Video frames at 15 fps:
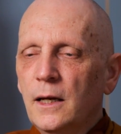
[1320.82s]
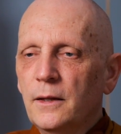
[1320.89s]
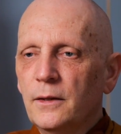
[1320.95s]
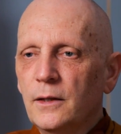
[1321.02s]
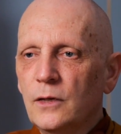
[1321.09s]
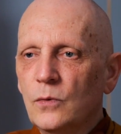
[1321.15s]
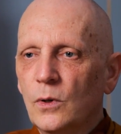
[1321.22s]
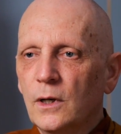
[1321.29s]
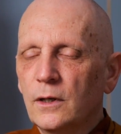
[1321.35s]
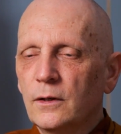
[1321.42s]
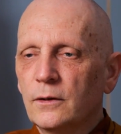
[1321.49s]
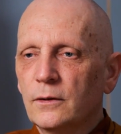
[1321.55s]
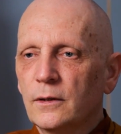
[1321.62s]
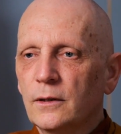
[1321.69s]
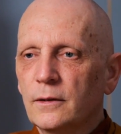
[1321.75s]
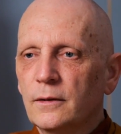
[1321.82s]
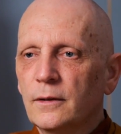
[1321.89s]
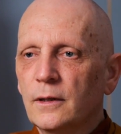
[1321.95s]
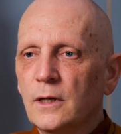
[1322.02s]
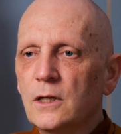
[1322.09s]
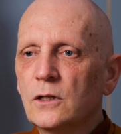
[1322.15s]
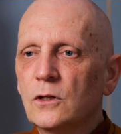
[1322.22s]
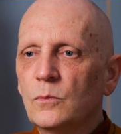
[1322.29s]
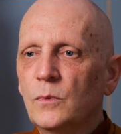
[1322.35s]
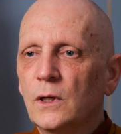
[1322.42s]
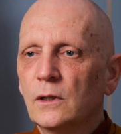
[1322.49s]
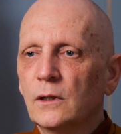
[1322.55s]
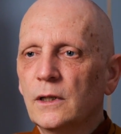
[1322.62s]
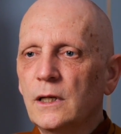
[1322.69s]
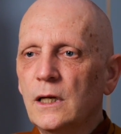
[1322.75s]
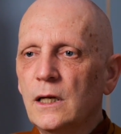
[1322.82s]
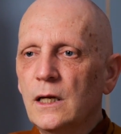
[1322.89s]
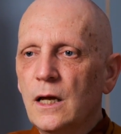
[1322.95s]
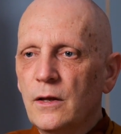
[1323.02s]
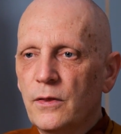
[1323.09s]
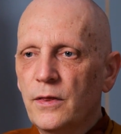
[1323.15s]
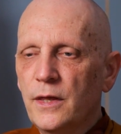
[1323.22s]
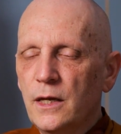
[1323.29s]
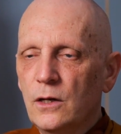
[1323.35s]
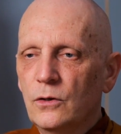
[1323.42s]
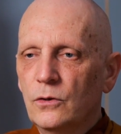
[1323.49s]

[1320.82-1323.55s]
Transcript: you are intimately the